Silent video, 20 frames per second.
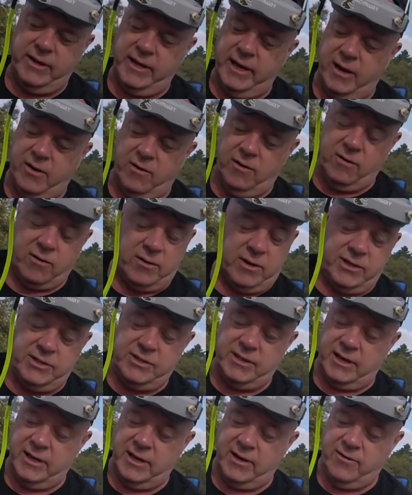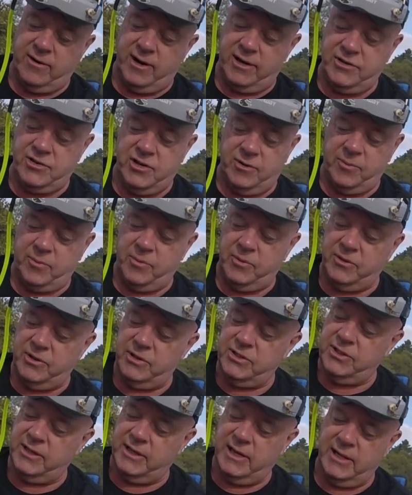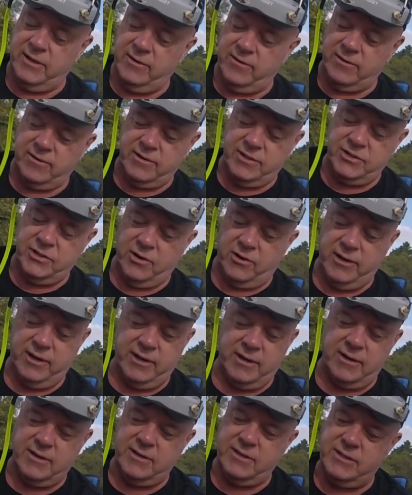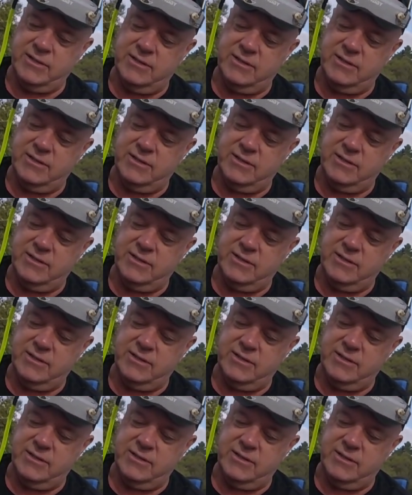Yeah, well, he's done a great job of putting this together and designing it.